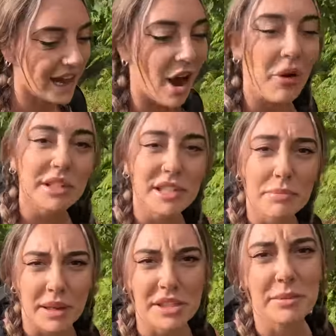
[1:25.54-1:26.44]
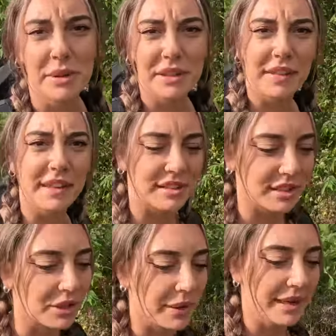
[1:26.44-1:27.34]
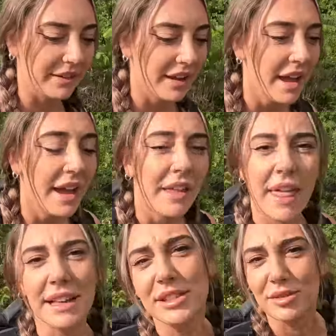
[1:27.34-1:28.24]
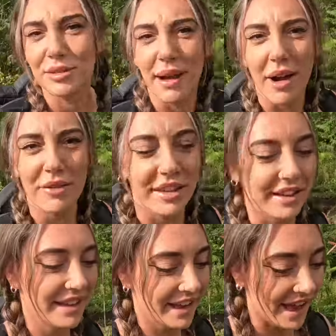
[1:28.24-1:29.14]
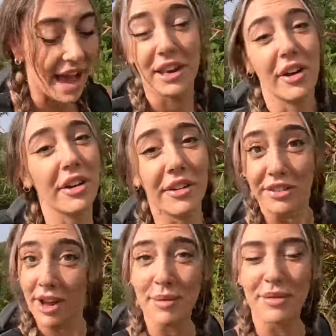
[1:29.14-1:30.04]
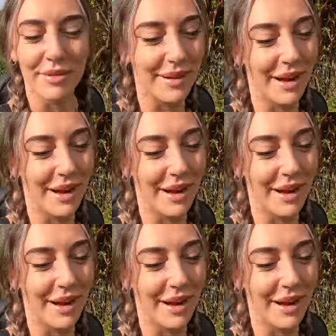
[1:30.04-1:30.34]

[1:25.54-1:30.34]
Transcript: how it is possible that there's a crater next to the mountain and not on top of the